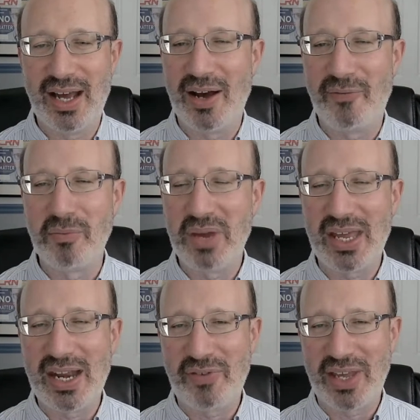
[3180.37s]
For big
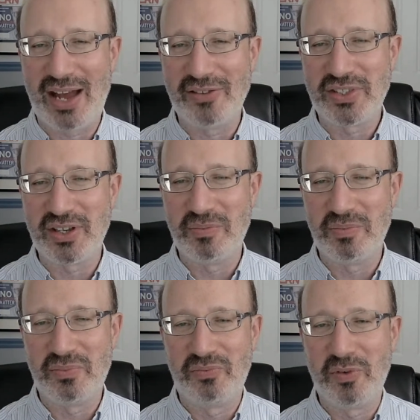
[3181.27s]
enough accounts,
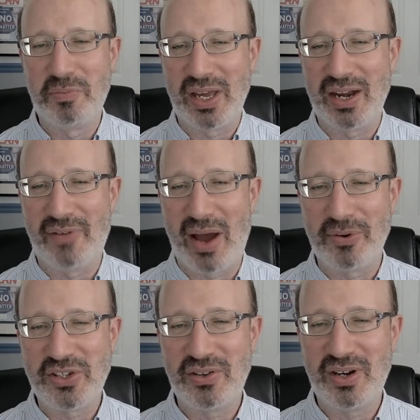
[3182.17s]
for big enough
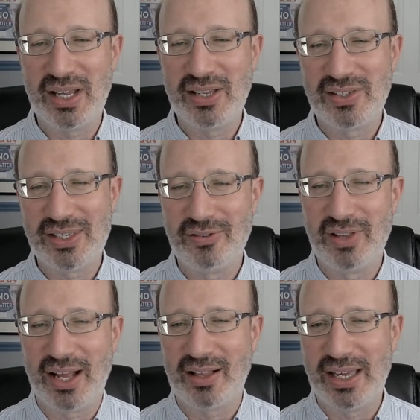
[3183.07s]
opportunities, you
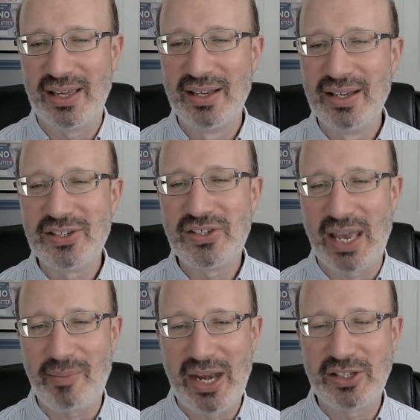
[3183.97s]
likely
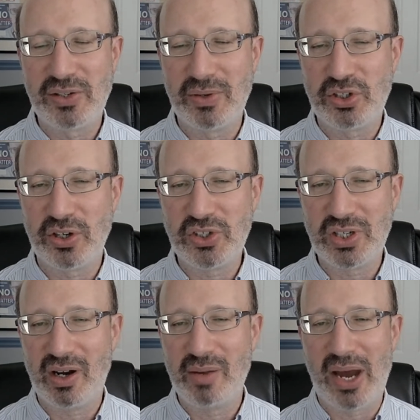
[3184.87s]
segment into a
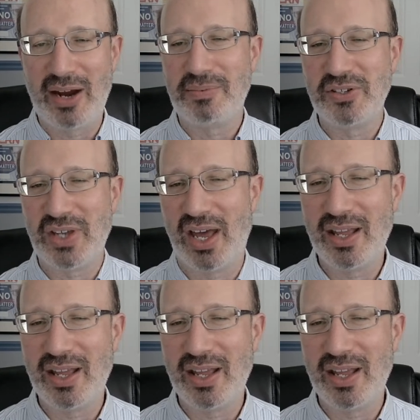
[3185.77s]
tertiary buyer persona.